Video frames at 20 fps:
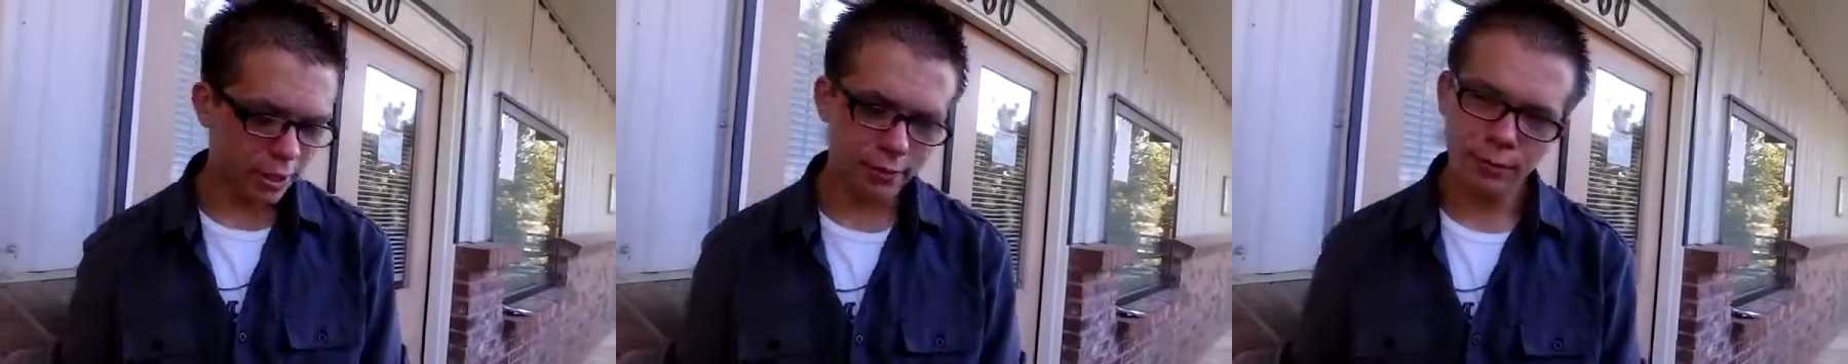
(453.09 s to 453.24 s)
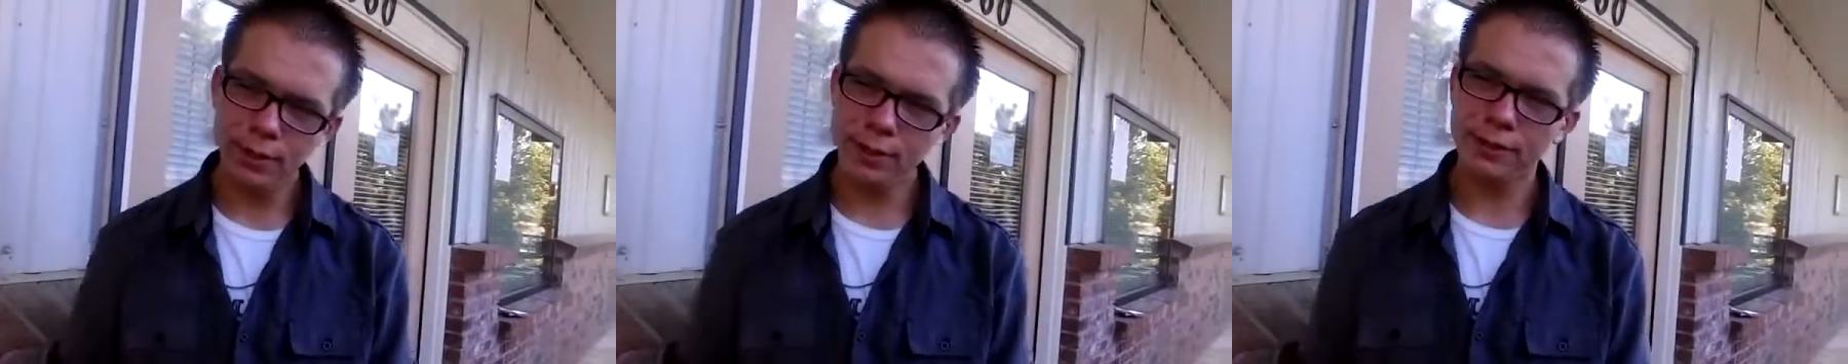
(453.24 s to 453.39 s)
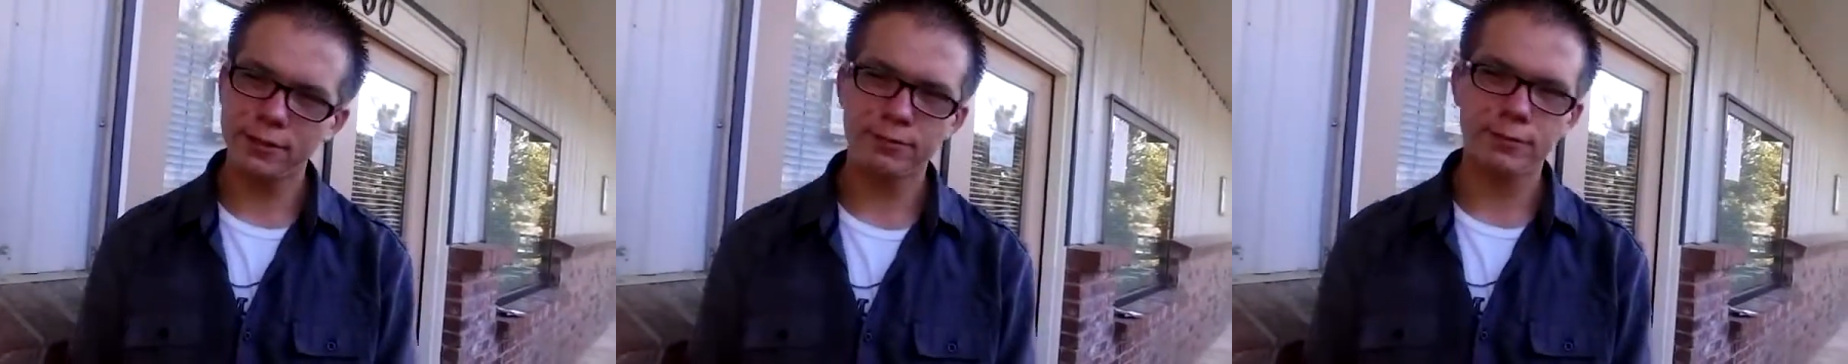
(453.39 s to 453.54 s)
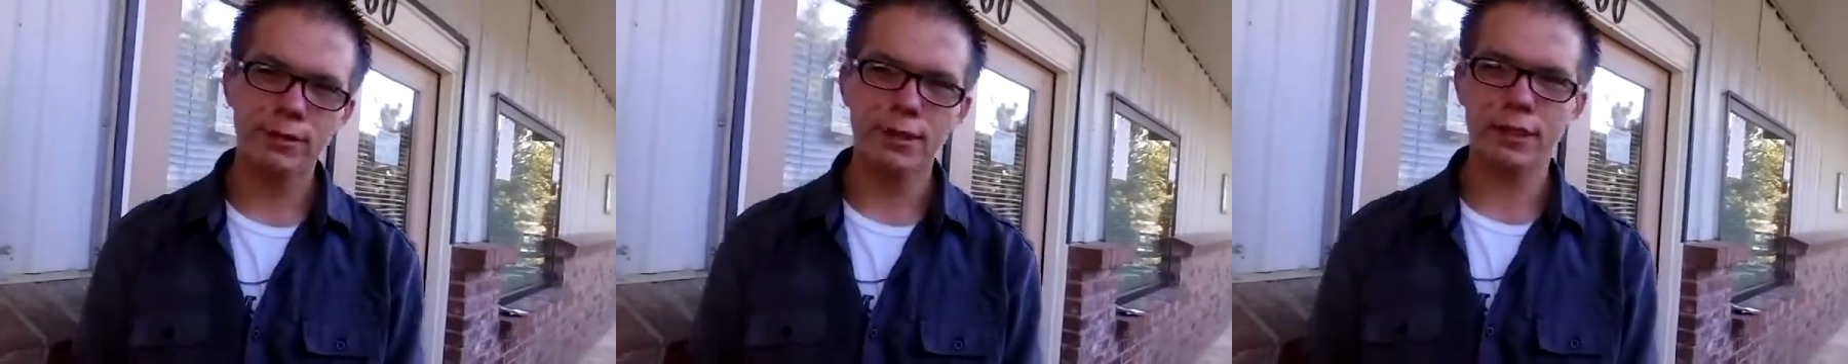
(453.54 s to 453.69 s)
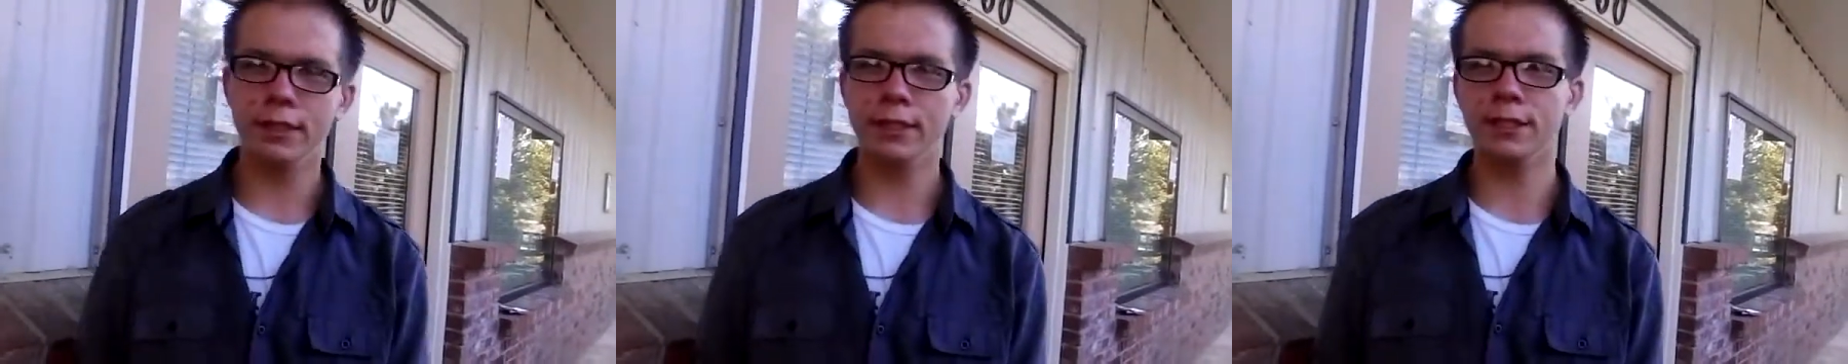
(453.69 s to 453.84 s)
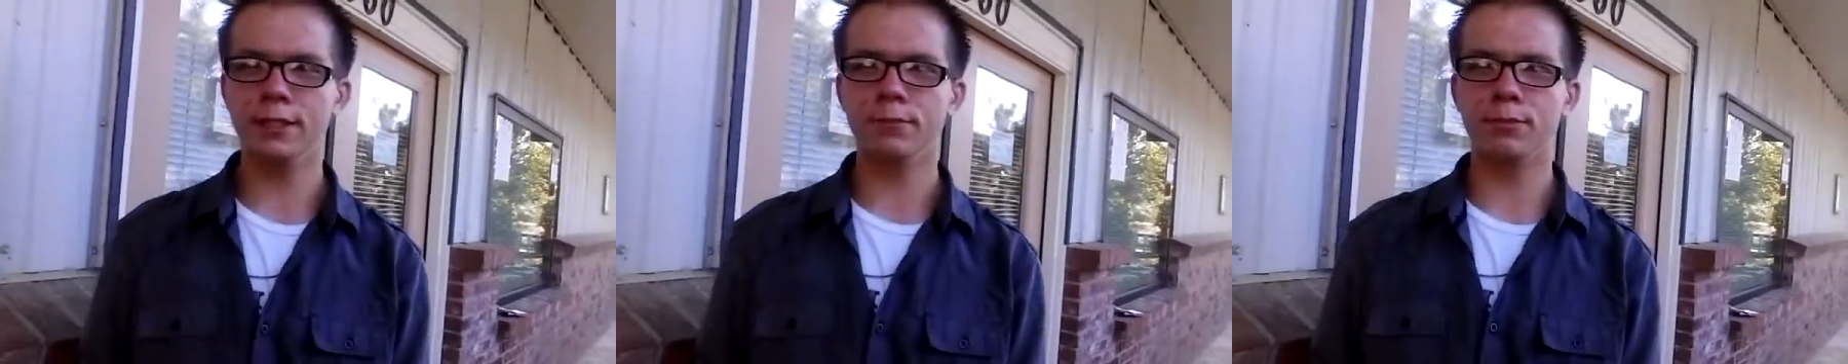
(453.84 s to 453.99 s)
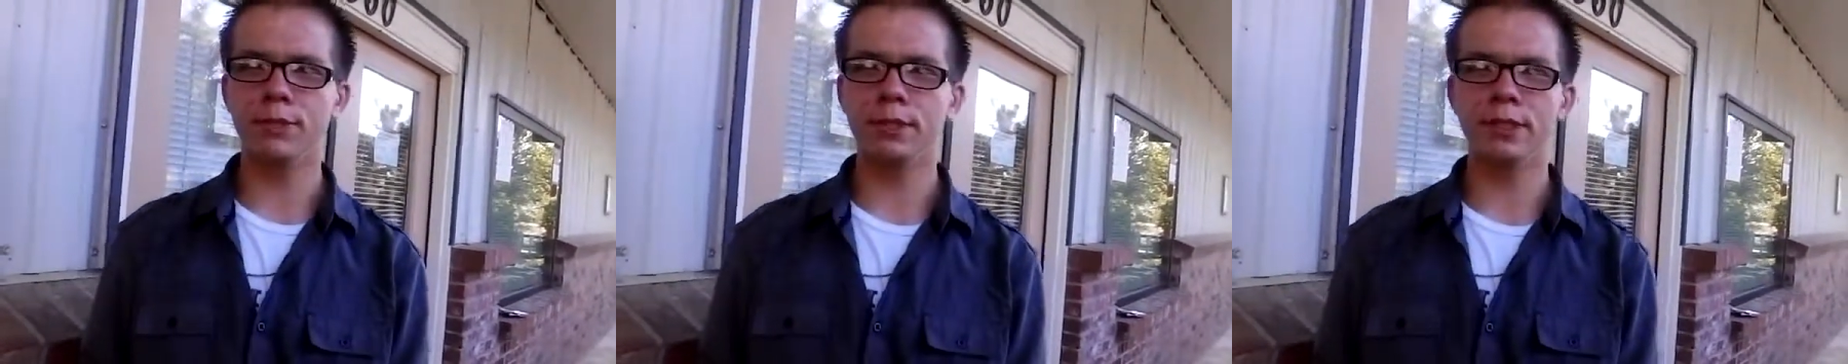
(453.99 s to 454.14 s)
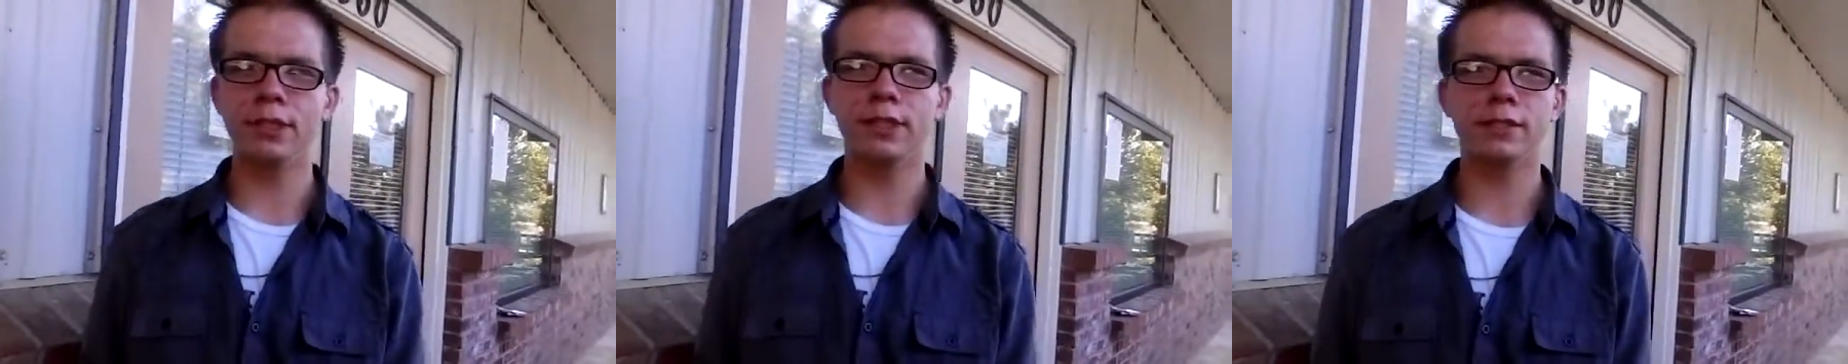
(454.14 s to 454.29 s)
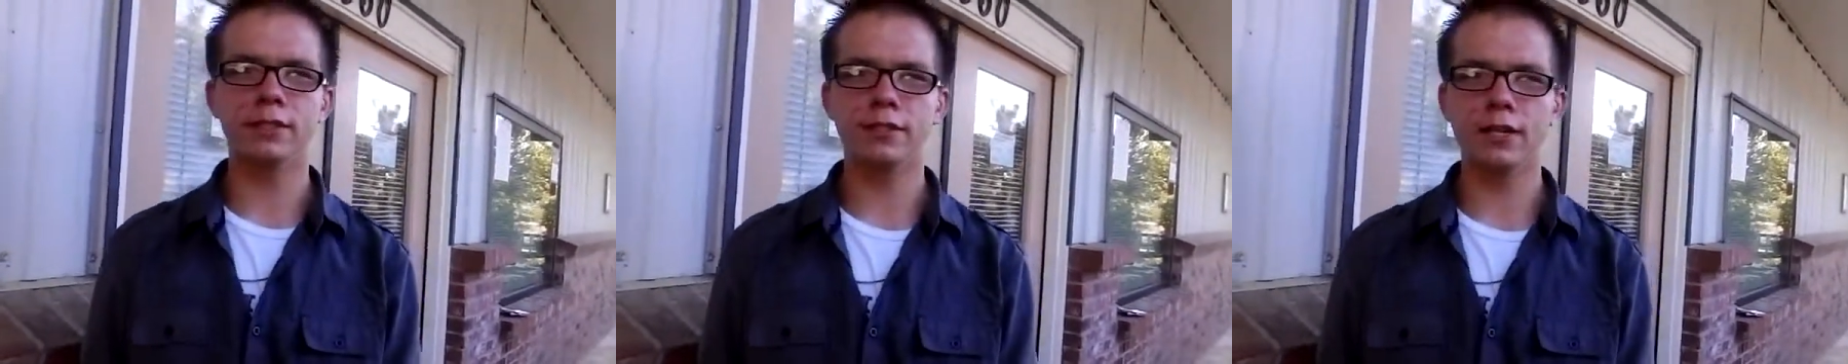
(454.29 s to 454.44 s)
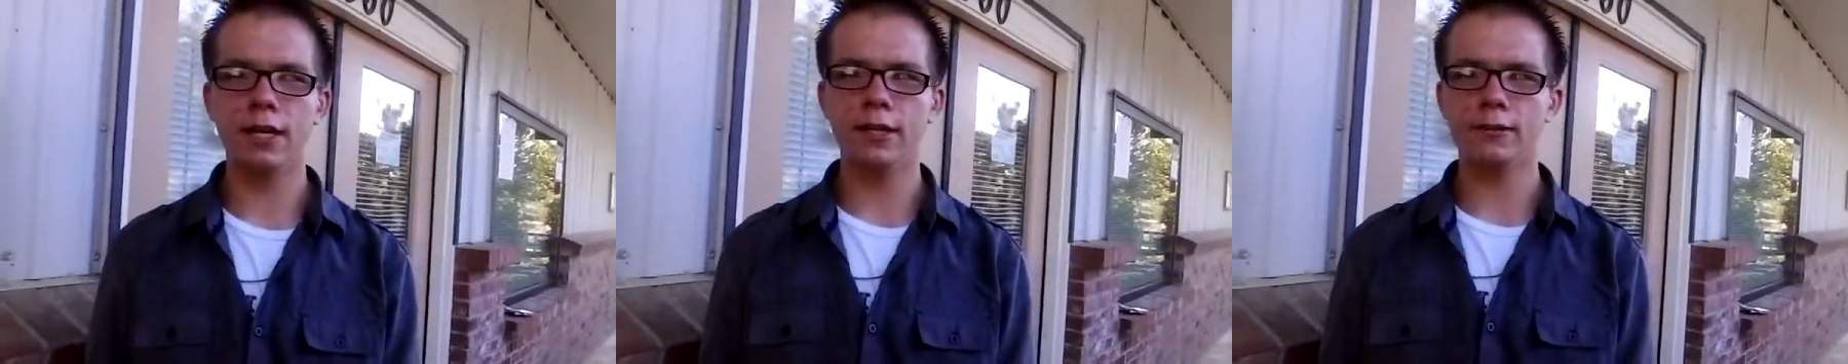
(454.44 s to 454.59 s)
It wasn't really the
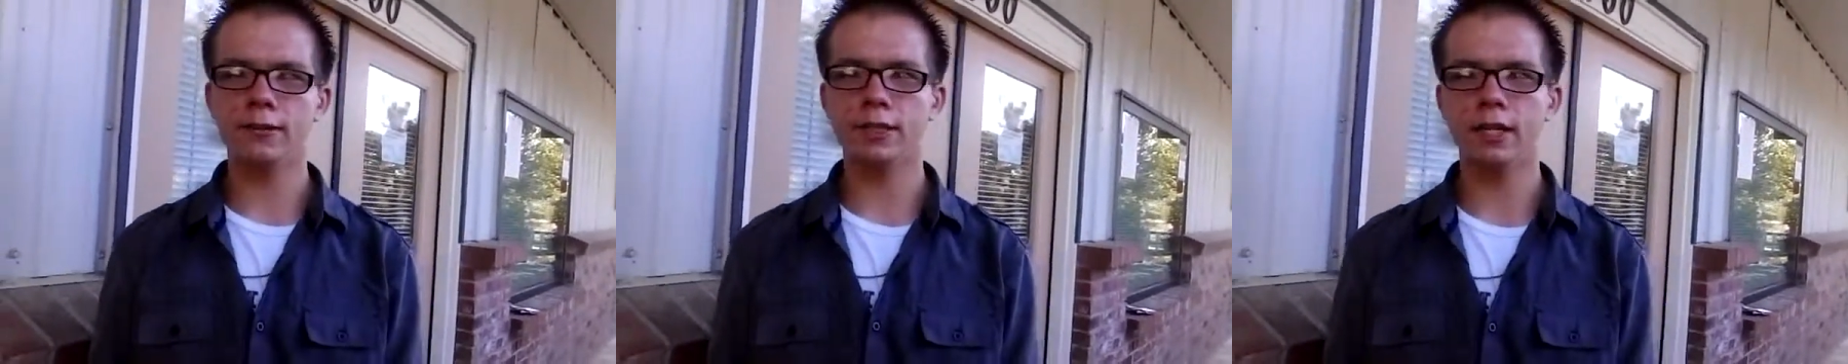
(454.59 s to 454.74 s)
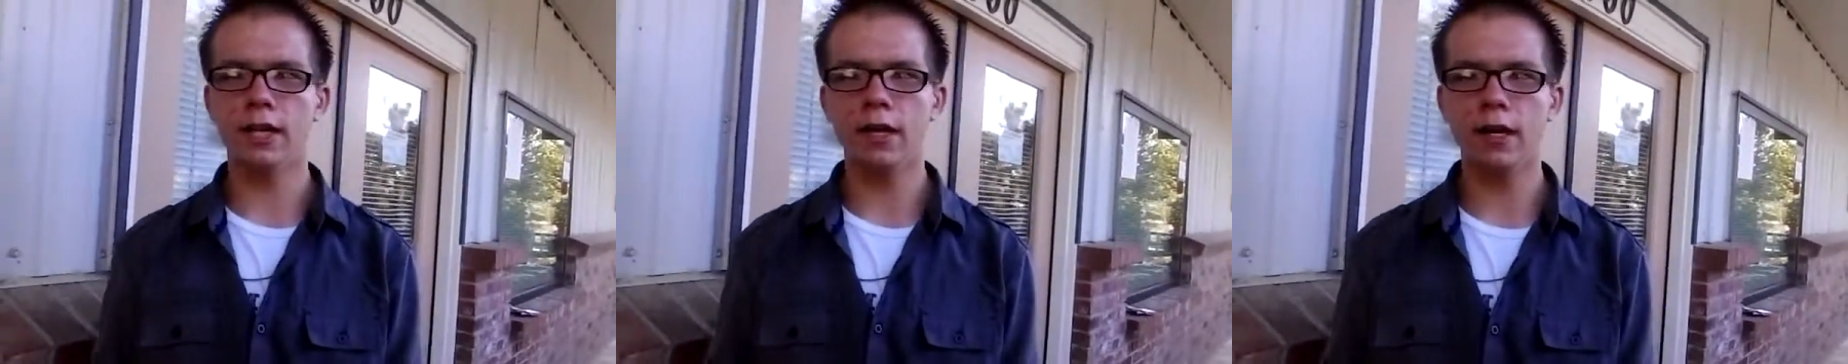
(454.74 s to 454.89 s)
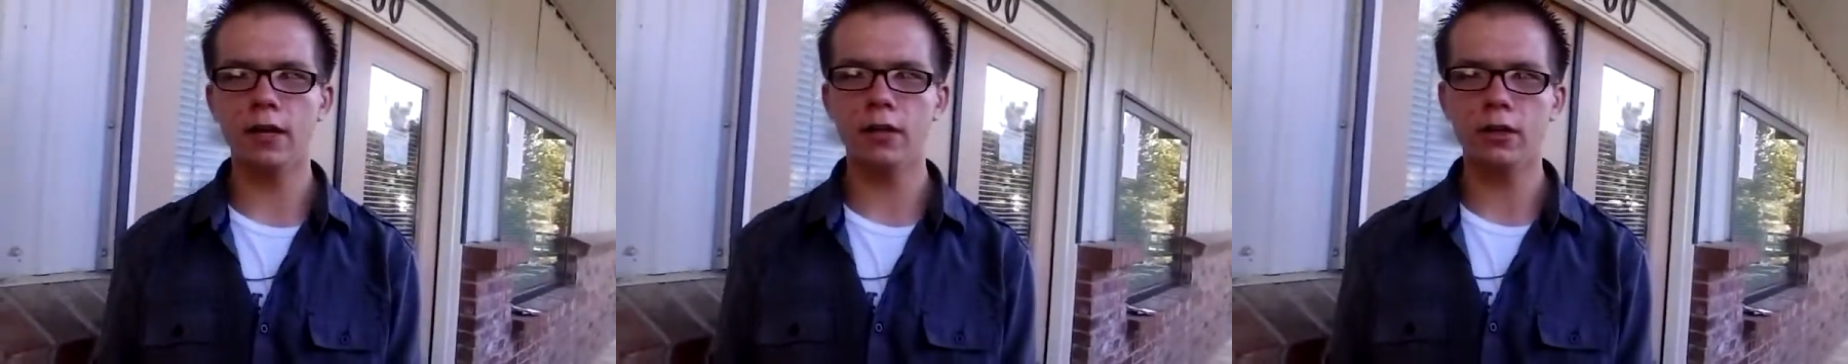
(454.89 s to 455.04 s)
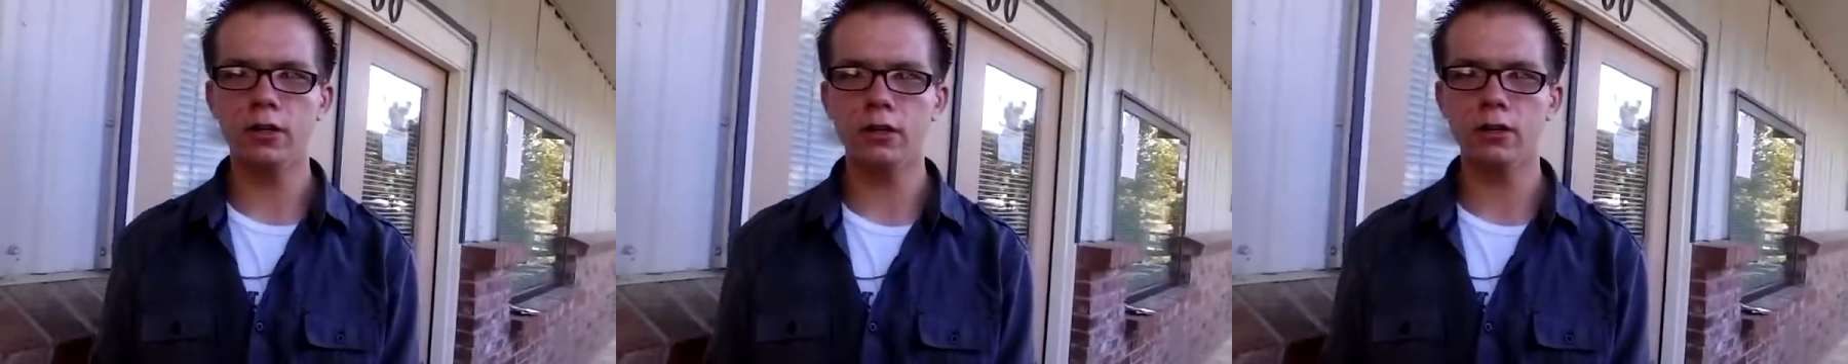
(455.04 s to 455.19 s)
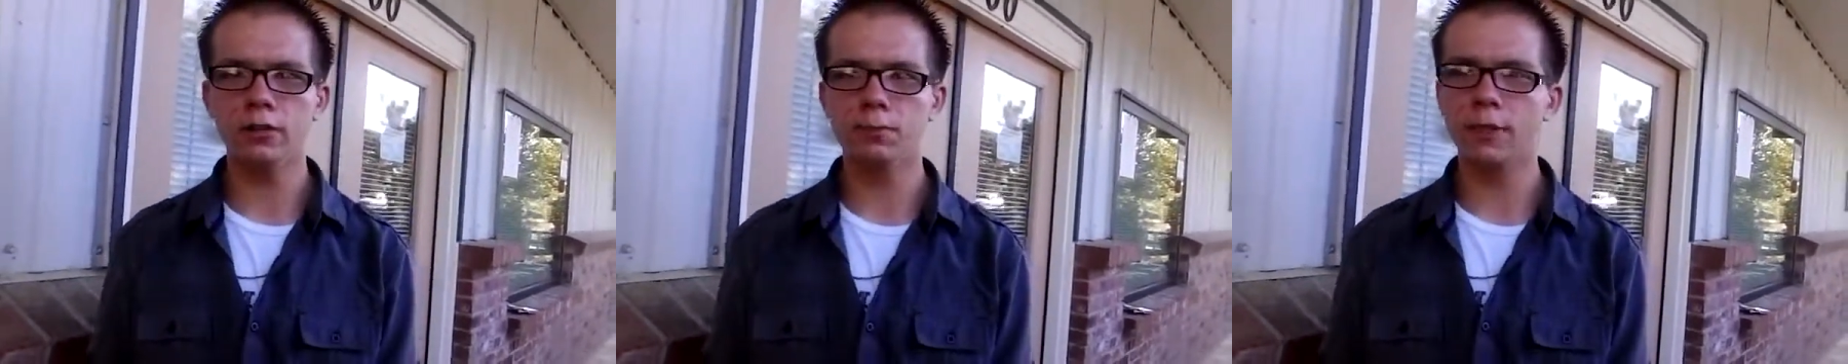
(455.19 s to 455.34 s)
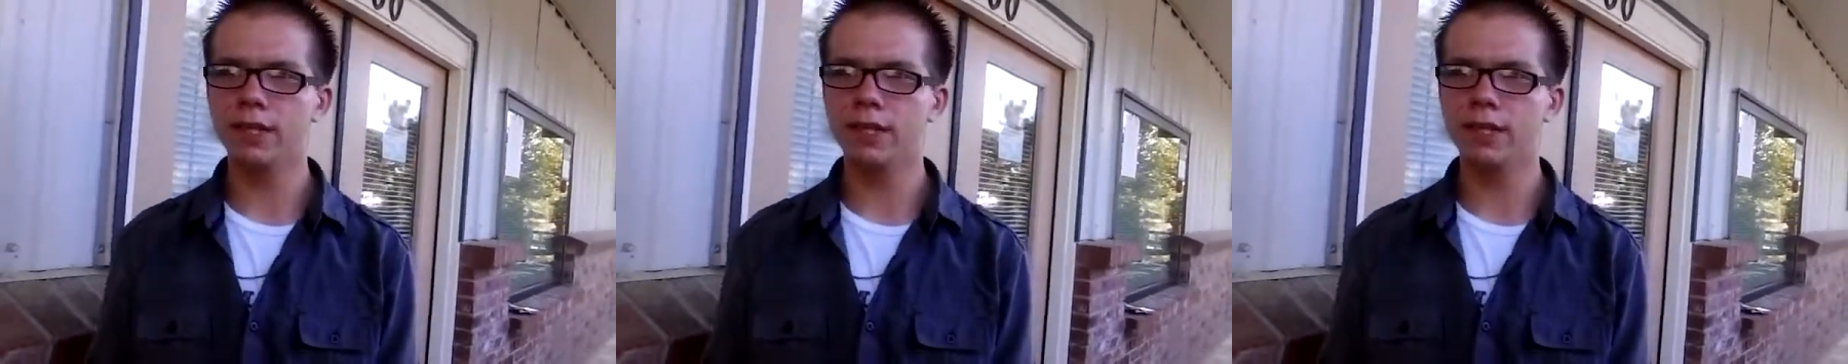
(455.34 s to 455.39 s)
prettiest lifestyle,